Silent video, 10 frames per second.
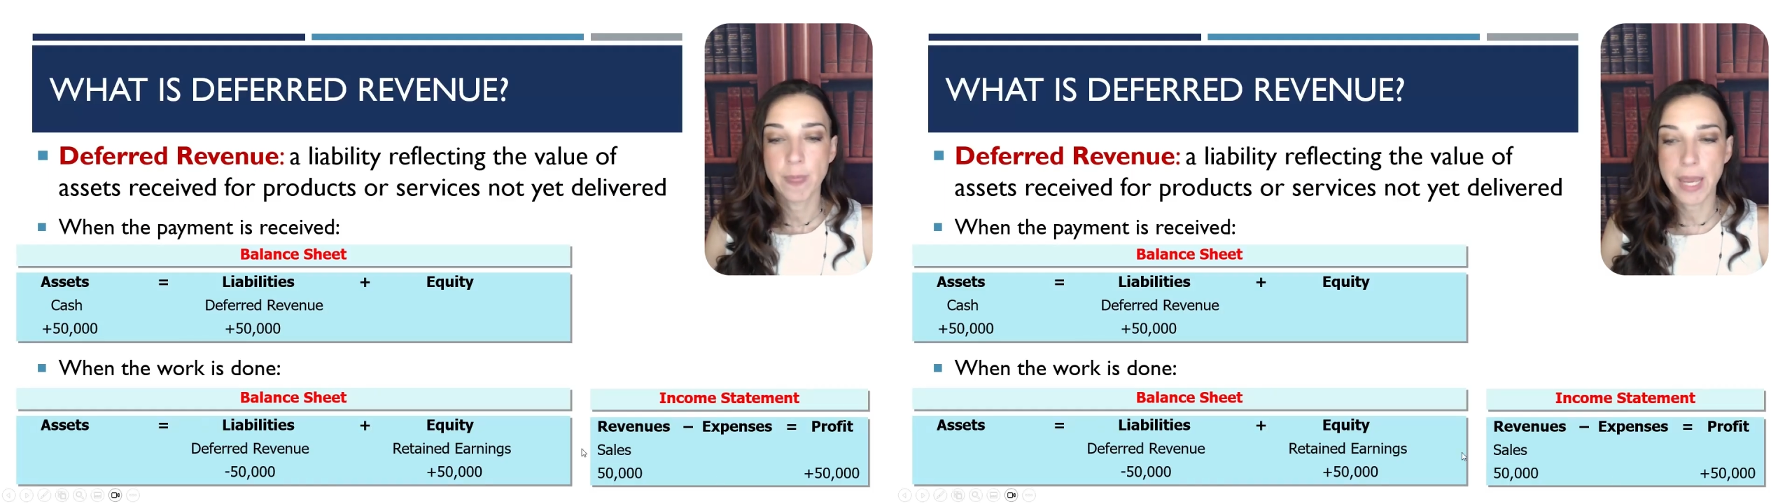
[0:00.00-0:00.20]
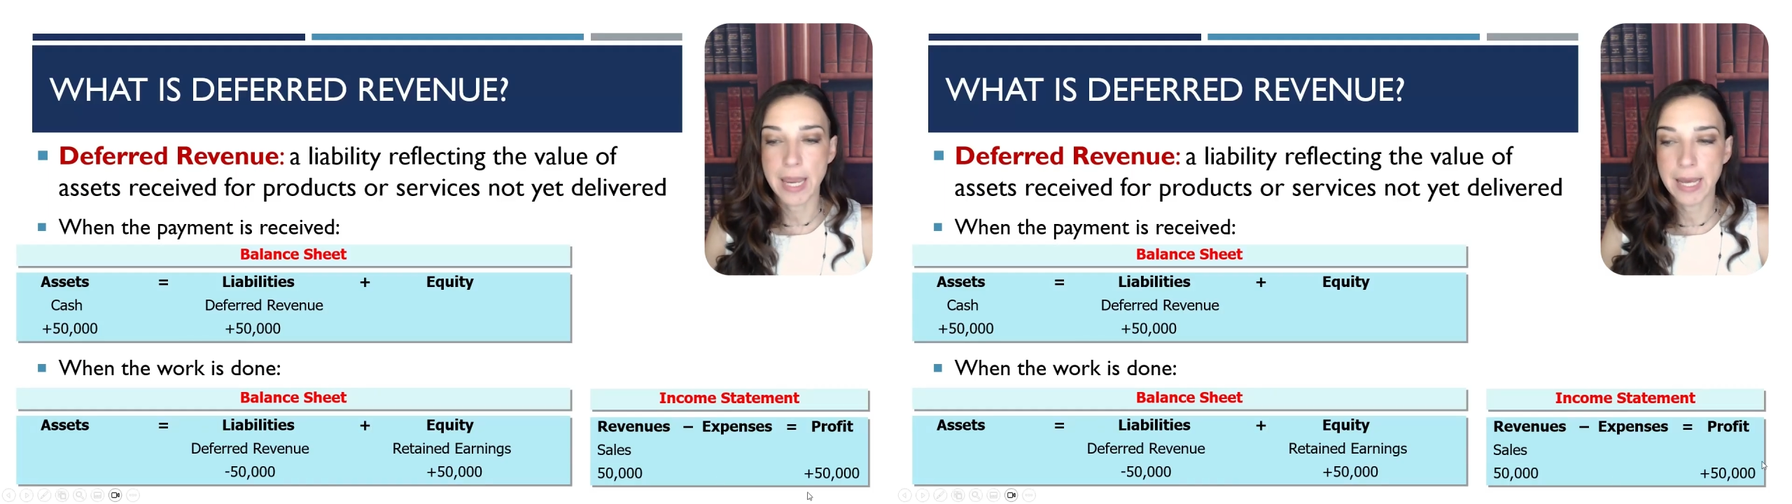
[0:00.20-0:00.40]

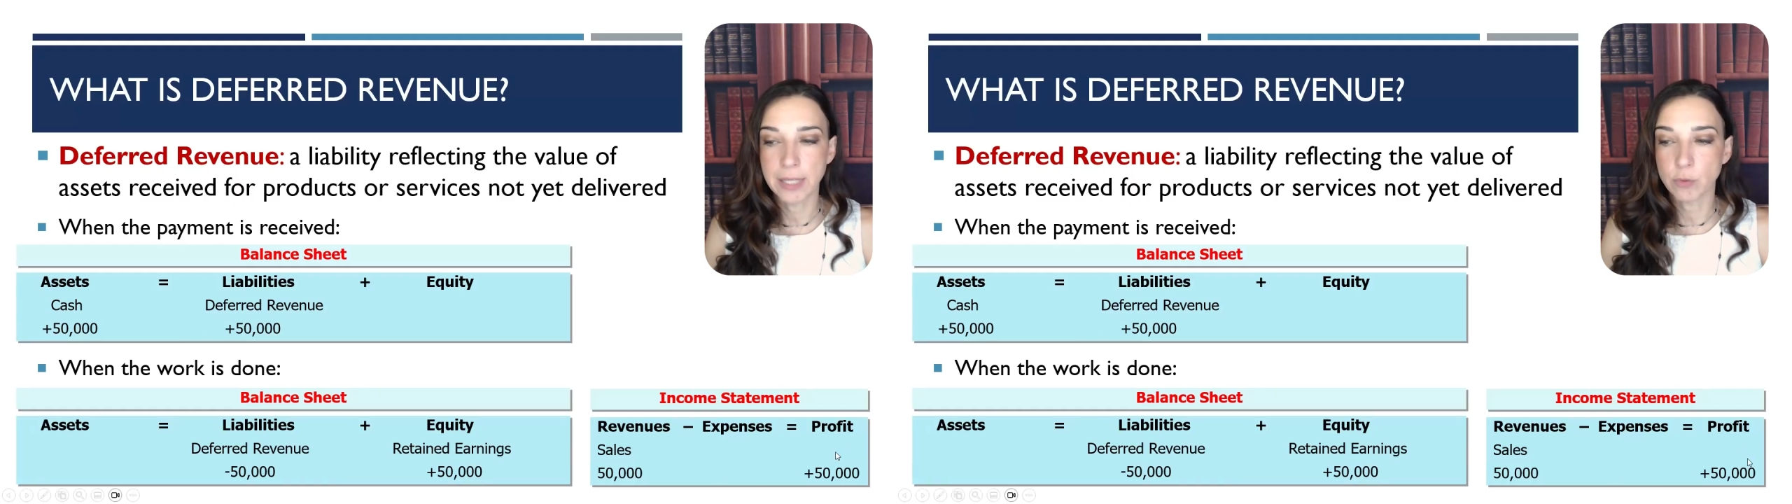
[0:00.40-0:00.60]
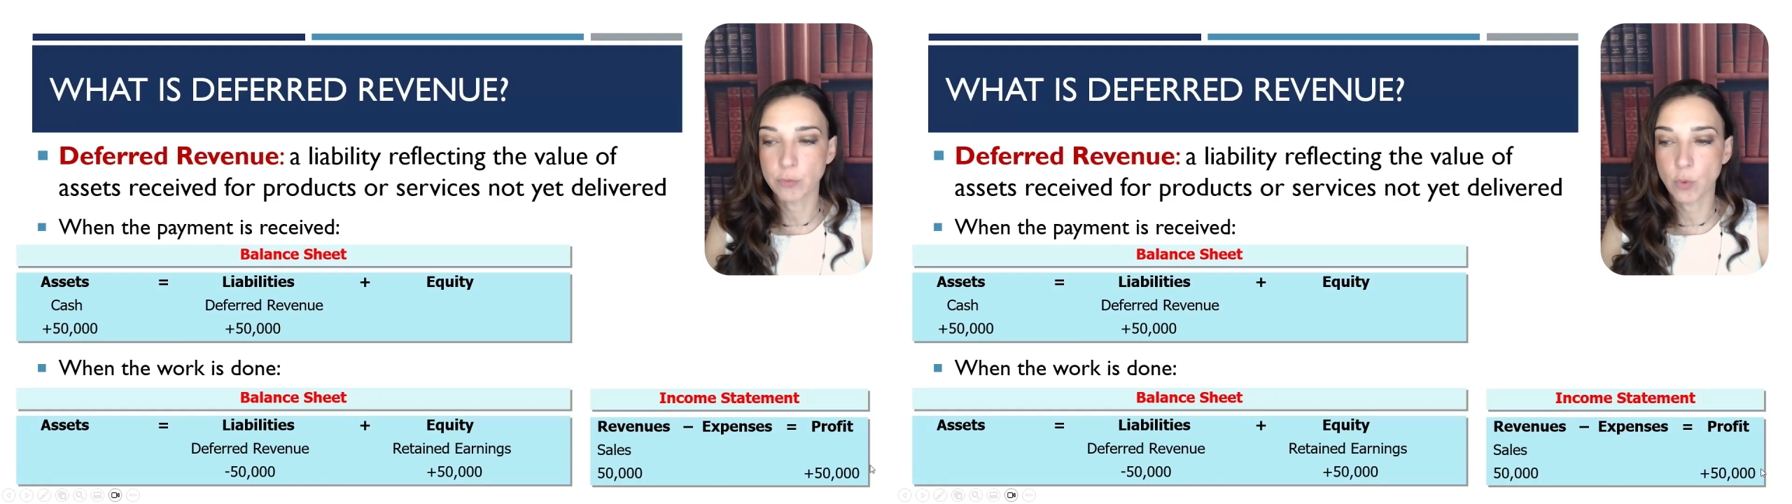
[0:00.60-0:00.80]

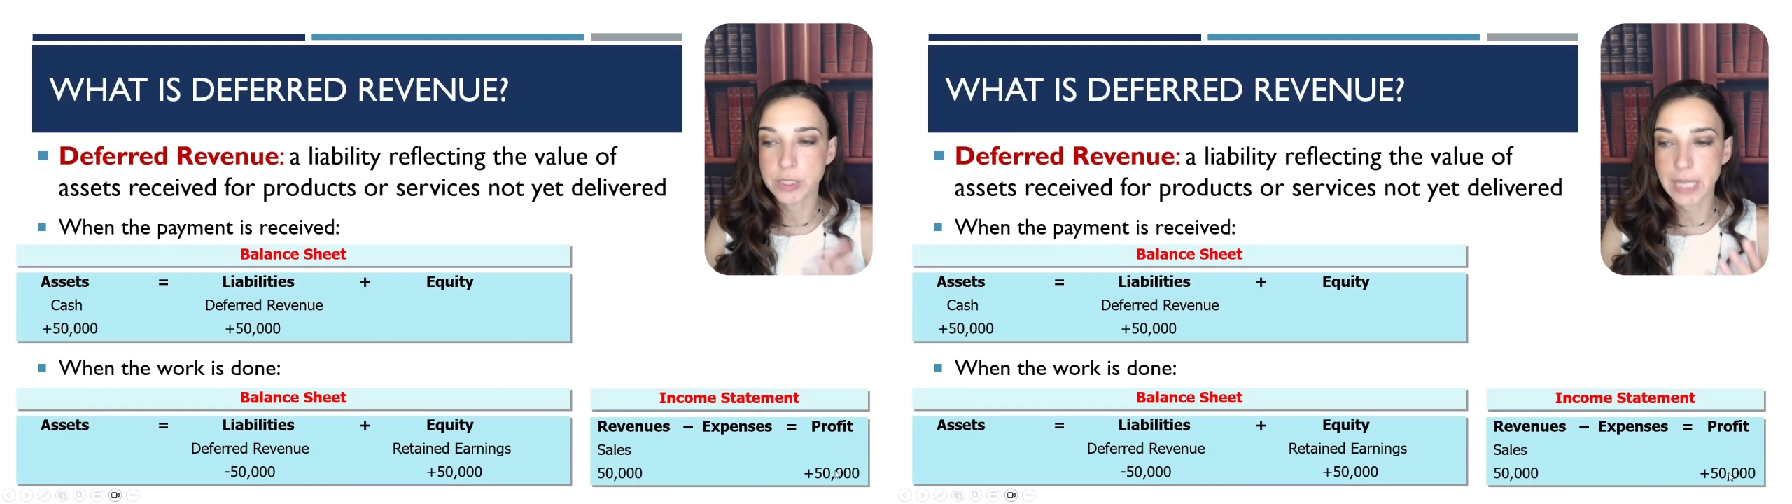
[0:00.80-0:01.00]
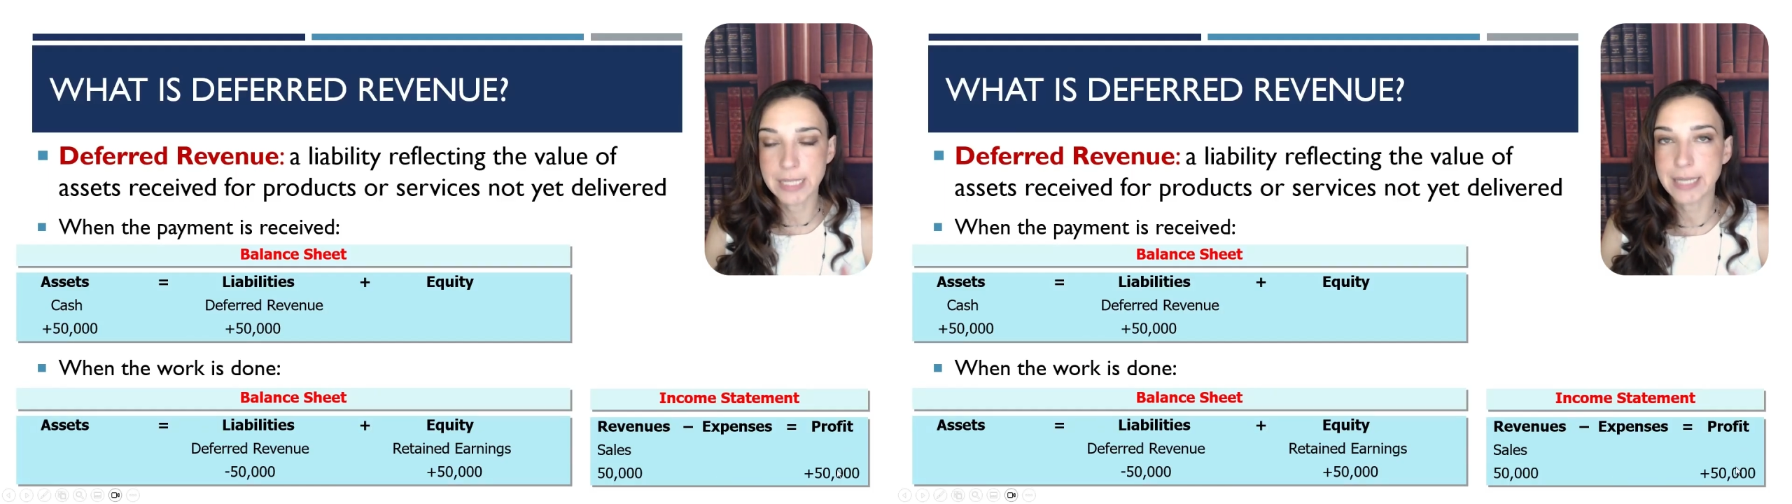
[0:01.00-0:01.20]
And of course,
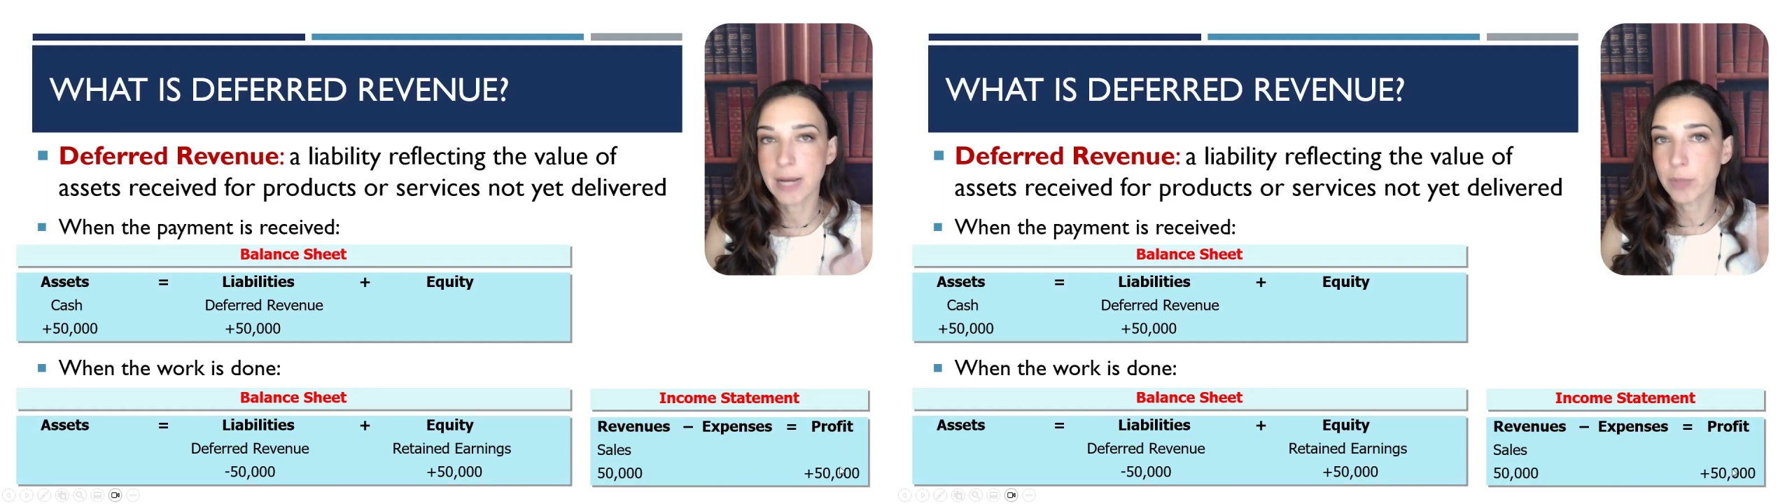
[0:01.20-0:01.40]
anytime